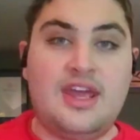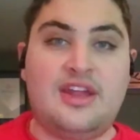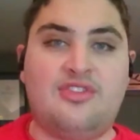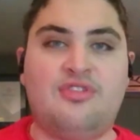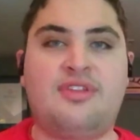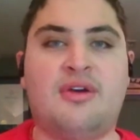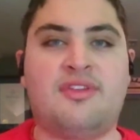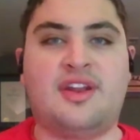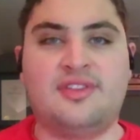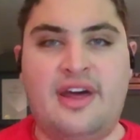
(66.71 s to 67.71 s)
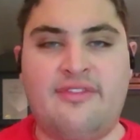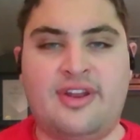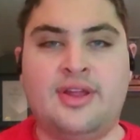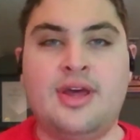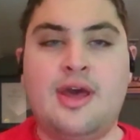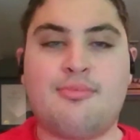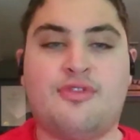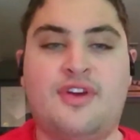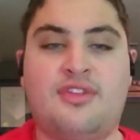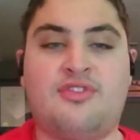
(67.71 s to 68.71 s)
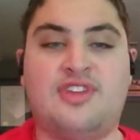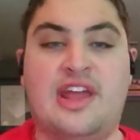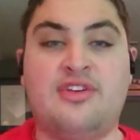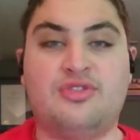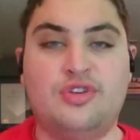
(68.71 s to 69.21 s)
In 2011, Professor Daniel